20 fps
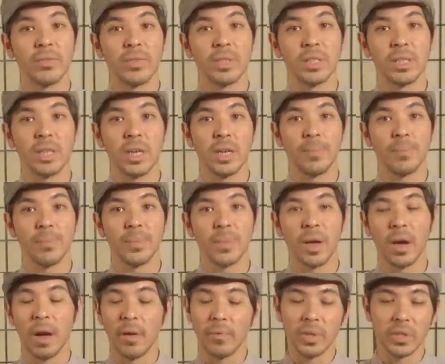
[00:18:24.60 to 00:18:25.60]
of the tea.
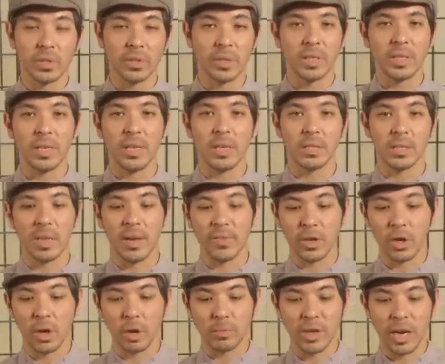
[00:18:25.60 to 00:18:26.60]
Obviously, tea doesn't have a
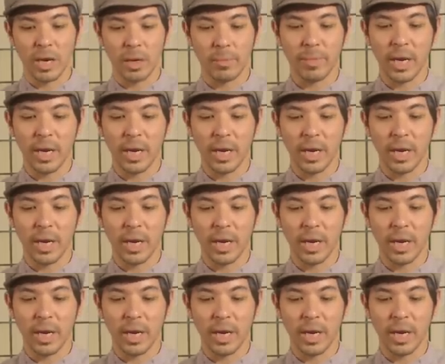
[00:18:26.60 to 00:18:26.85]
gallbladder,